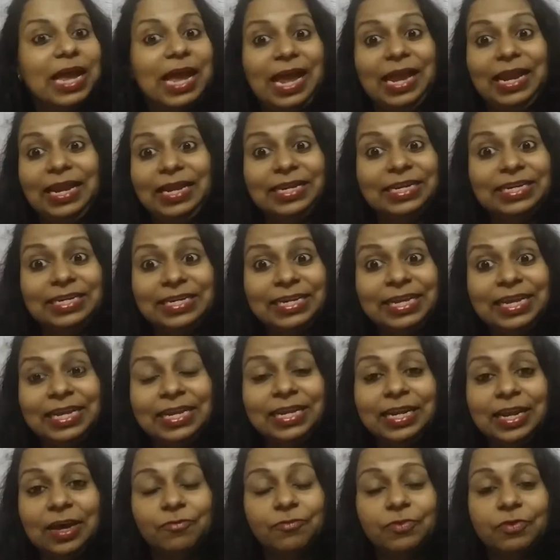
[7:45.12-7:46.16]
I
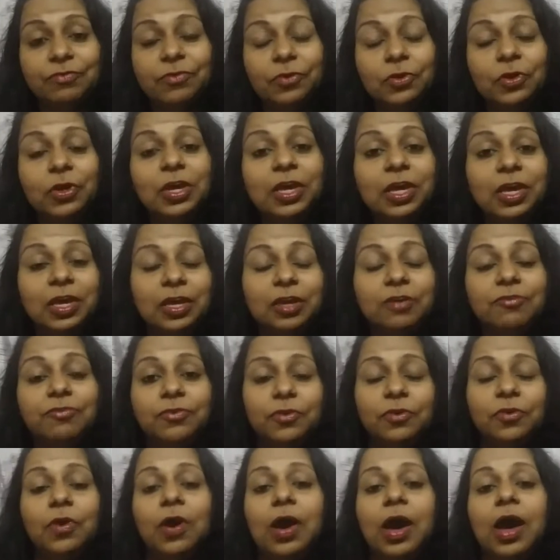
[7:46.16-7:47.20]
really love, if
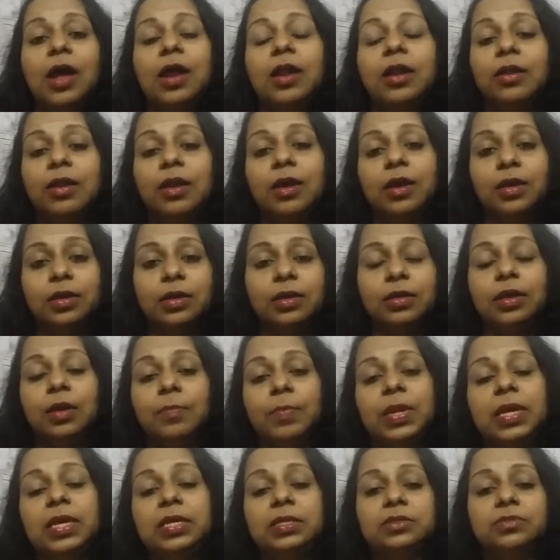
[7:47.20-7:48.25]
you are in a
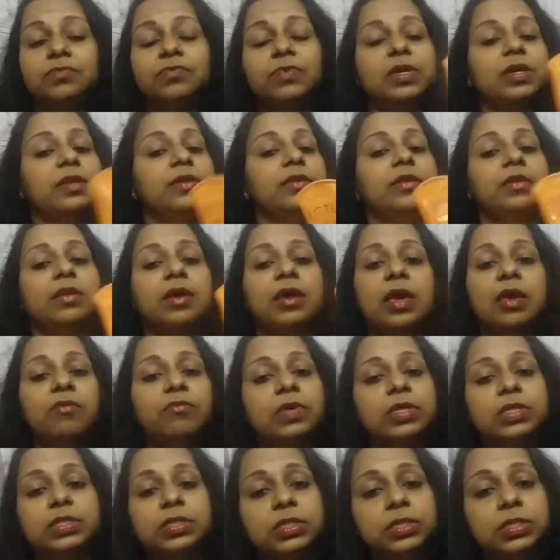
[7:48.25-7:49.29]
place where
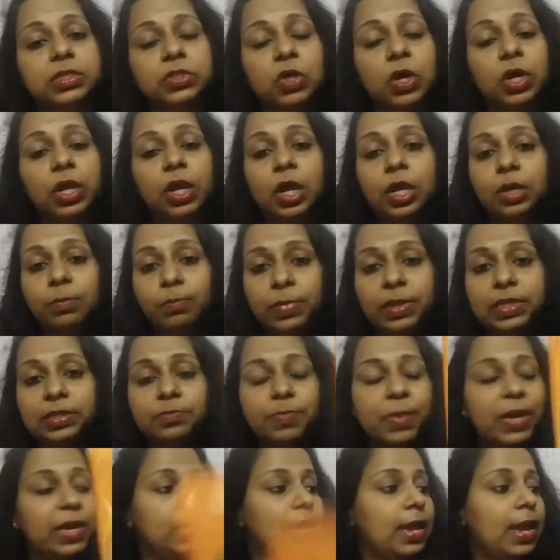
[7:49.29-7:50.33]
heavy sun is going on,
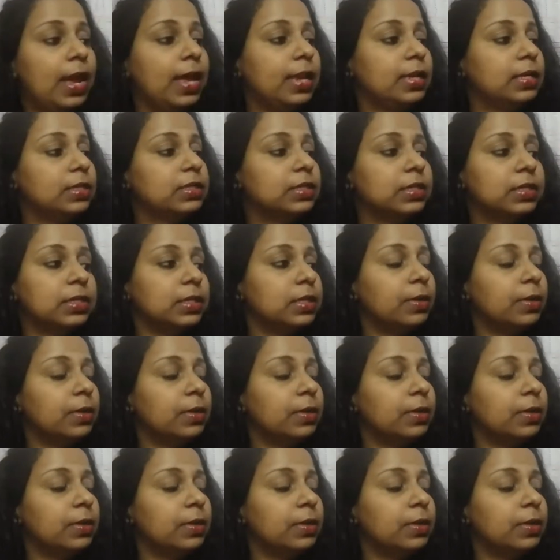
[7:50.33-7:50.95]
please buy and